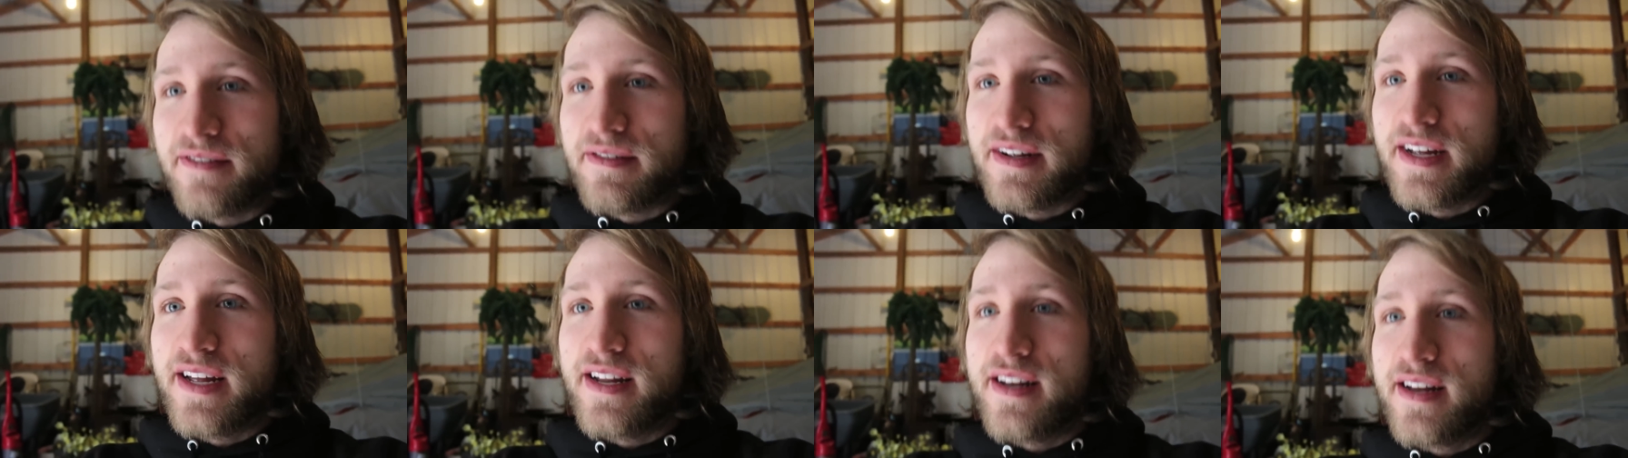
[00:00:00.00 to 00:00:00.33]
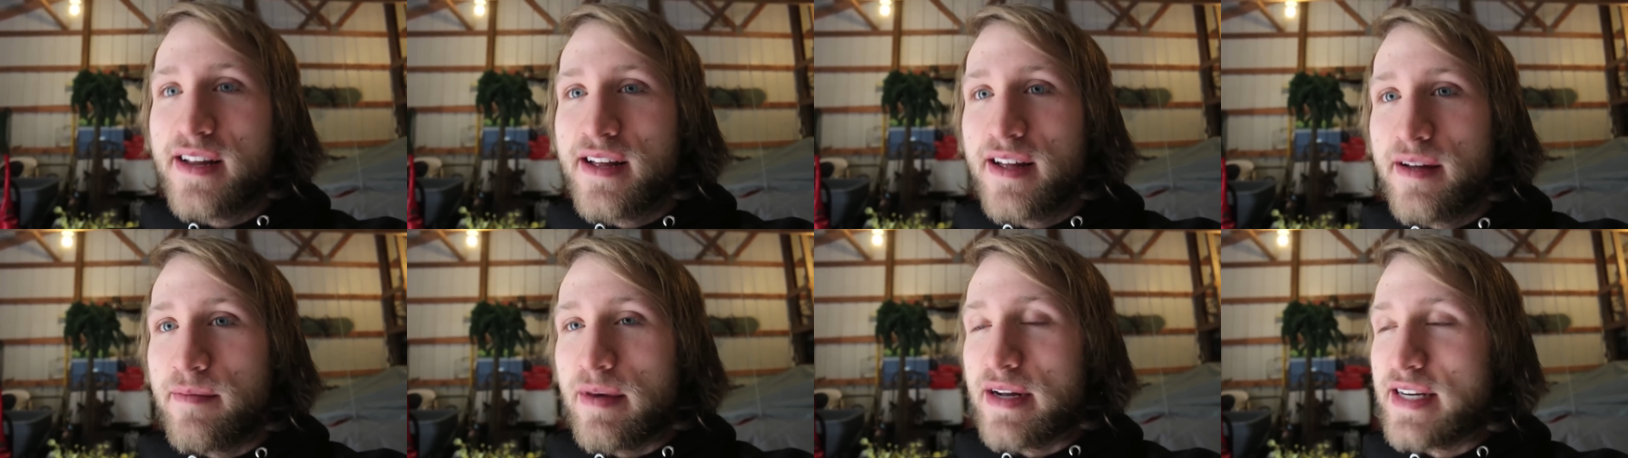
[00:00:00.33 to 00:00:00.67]
man.
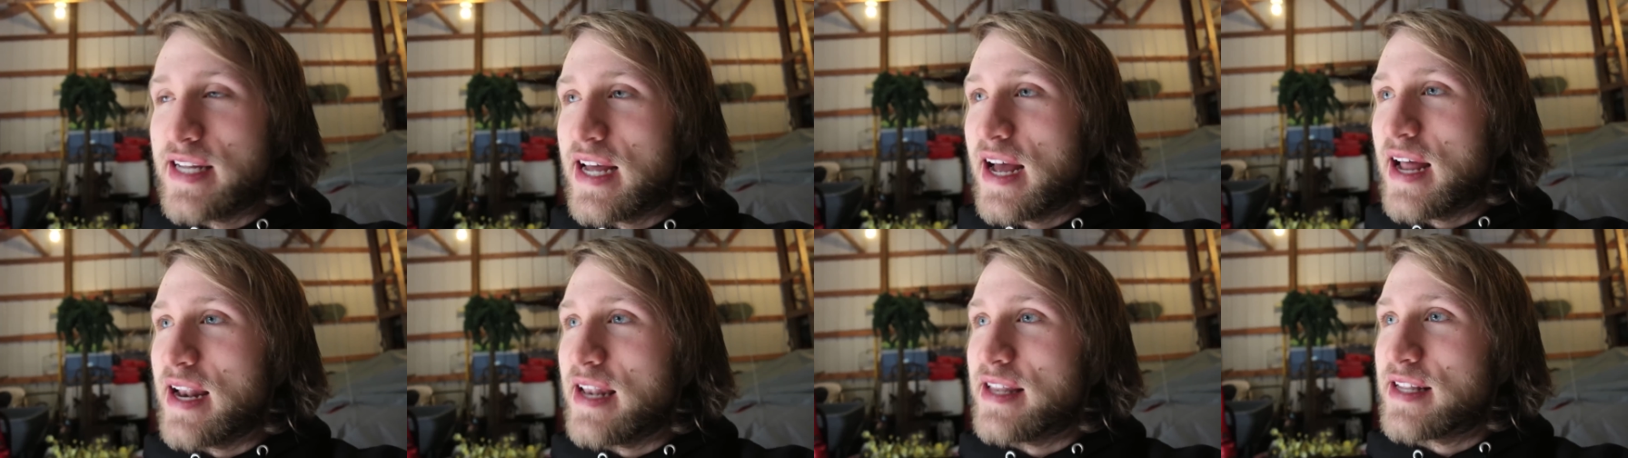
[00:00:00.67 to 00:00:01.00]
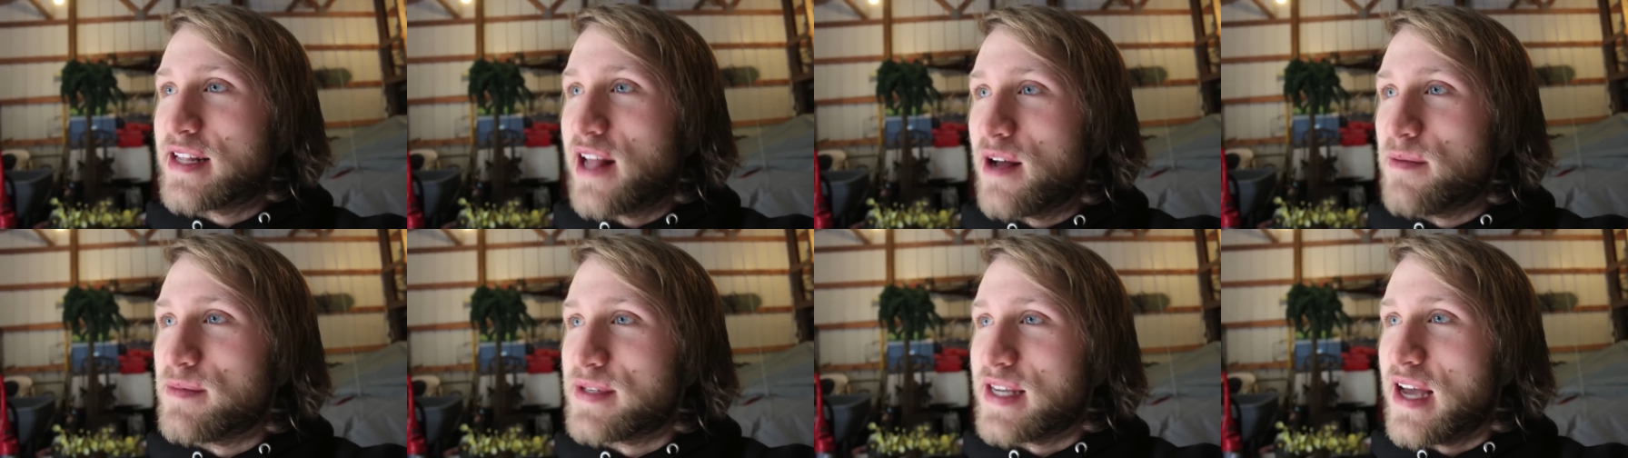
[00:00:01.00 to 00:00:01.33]
My
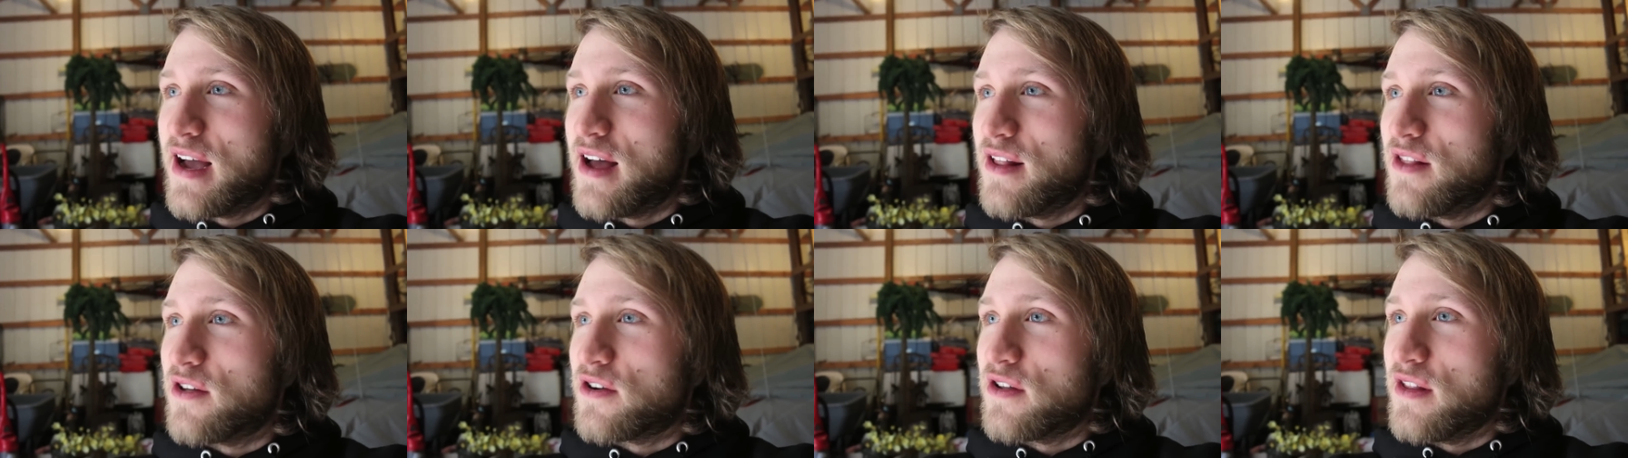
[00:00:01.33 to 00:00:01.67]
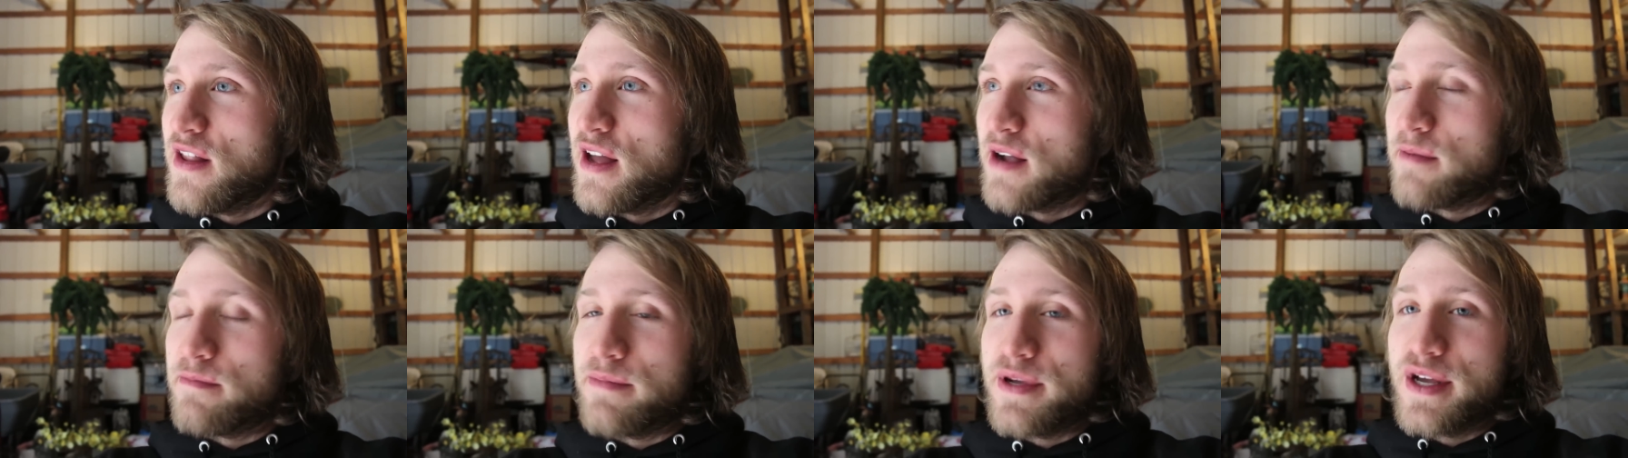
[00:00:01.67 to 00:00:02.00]
dad comes out looking
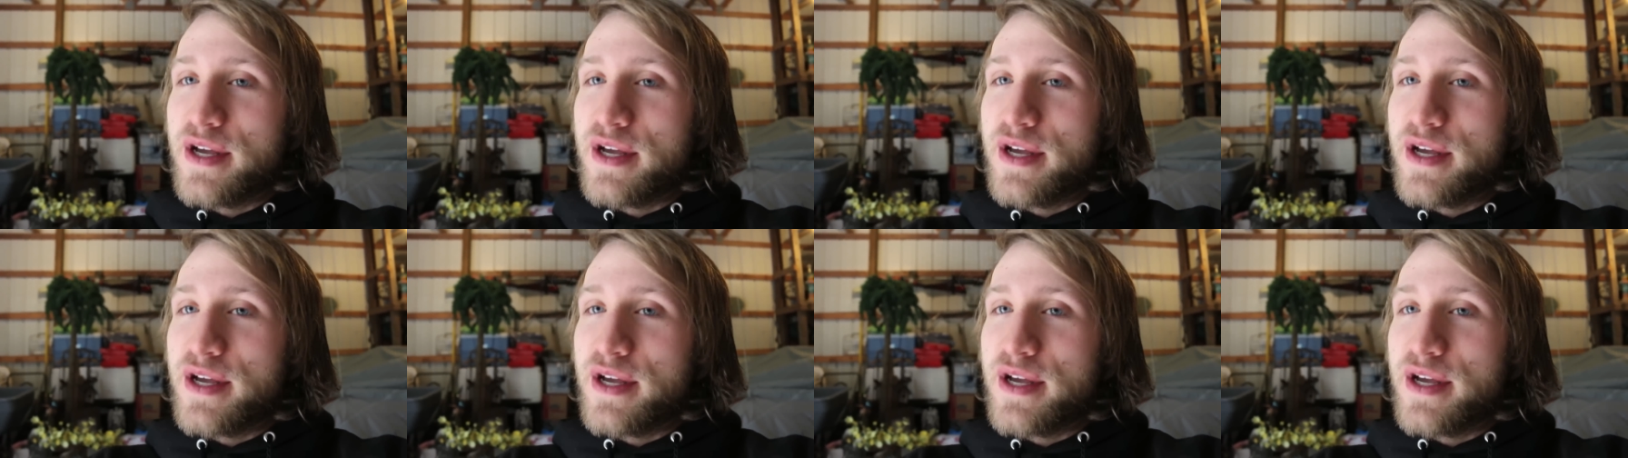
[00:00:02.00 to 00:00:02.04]
like